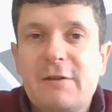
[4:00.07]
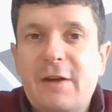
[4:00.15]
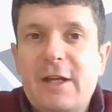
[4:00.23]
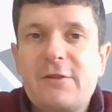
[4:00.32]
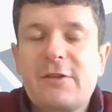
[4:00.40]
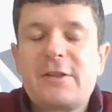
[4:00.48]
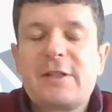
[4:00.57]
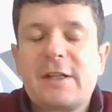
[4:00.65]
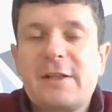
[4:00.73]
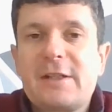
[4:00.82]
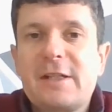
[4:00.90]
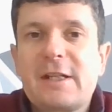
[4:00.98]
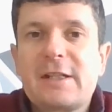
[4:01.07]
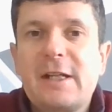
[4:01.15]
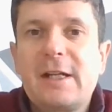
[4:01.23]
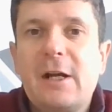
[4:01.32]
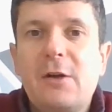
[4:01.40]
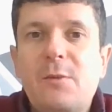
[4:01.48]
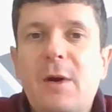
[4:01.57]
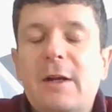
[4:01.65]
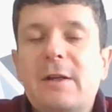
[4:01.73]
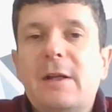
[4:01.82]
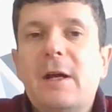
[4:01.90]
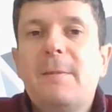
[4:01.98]
vagrants, and the
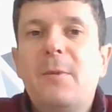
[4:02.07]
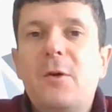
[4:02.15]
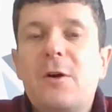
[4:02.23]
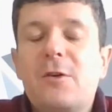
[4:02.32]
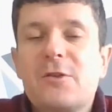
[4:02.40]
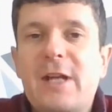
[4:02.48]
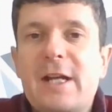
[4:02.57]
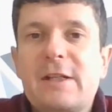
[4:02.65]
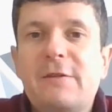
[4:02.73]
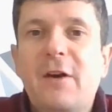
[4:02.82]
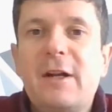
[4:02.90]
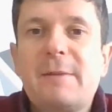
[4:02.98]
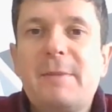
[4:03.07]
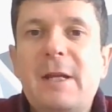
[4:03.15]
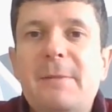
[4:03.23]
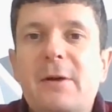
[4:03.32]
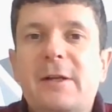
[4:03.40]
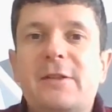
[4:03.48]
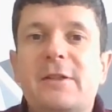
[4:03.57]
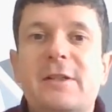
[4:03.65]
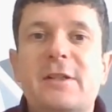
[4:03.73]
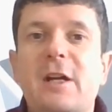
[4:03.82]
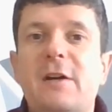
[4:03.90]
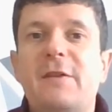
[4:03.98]
1601 Poor Laws Act divided people into
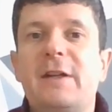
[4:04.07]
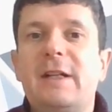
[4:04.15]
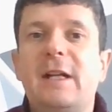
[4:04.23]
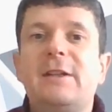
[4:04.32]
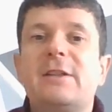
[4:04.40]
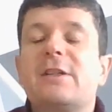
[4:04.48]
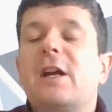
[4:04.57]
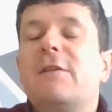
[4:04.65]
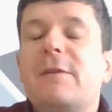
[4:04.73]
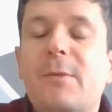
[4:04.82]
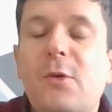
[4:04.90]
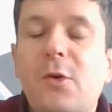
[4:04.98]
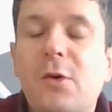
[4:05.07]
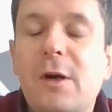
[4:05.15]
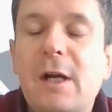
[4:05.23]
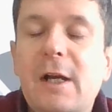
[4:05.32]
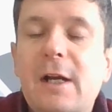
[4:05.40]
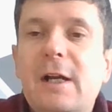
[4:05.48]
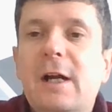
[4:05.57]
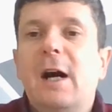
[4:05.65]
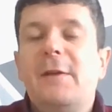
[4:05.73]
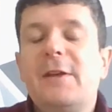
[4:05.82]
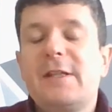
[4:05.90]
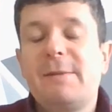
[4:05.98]
deserving and undeserving poor,
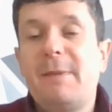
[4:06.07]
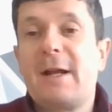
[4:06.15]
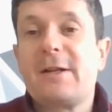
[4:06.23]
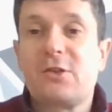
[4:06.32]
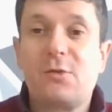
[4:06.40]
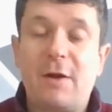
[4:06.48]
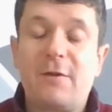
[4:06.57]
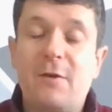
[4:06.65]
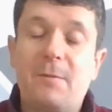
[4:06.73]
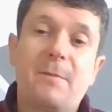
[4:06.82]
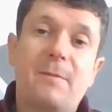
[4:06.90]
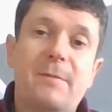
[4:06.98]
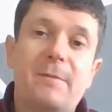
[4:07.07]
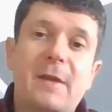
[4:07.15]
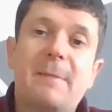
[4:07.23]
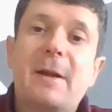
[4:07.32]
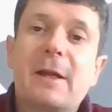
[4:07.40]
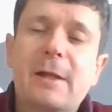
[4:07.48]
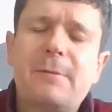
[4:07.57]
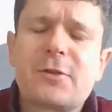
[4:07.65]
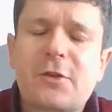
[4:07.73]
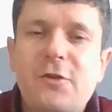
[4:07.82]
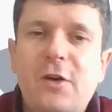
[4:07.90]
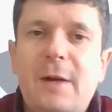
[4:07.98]
and this impacted on whether their begging was a
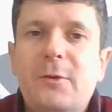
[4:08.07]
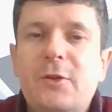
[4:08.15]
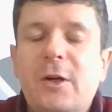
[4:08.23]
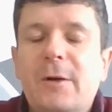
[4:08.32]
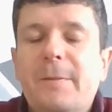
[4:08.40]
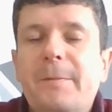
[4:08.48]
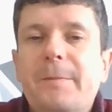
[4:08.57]
crime or not.